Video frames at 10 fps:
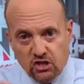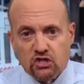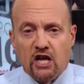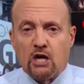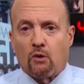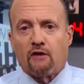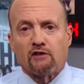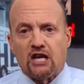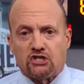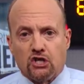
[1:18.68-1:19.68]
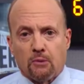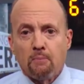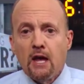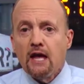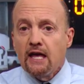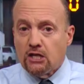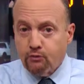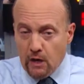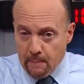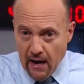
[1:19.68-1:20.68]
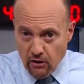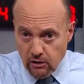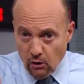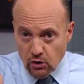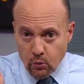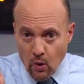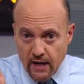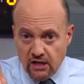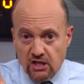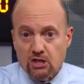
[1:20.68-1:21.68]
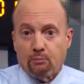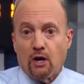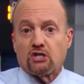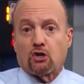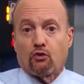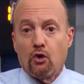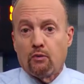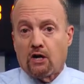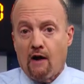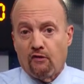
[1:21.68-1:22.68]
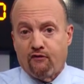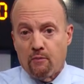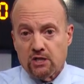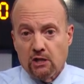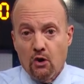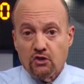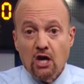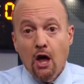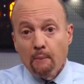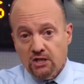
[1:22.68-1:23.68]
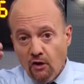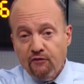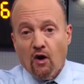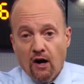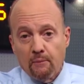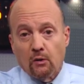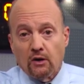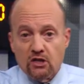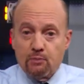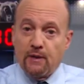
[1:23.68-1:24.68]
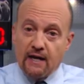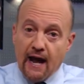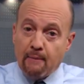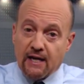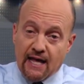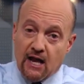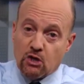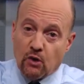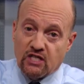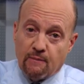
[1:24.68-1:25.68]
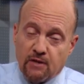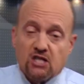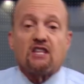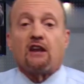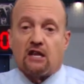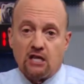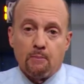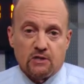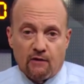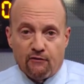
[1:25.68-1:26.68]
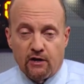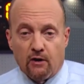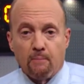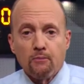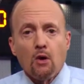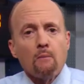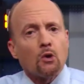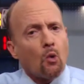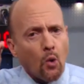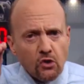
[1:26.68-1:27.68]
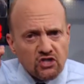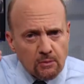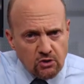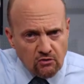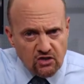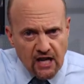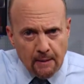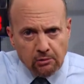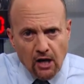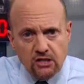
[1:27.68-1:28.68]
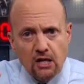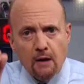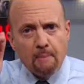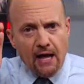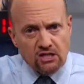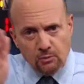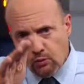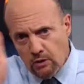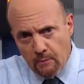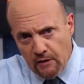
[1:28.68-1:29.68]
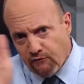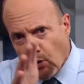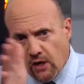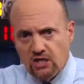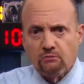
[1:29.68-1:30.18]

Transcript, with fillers: in January of last year. It's rebounded to the low 20s as the price of crude recovered from its lows, but so far, well, it's been hammered again in 2017. It's down 18% for the year. But oil seems to have stabilized, bounced between the mid 40s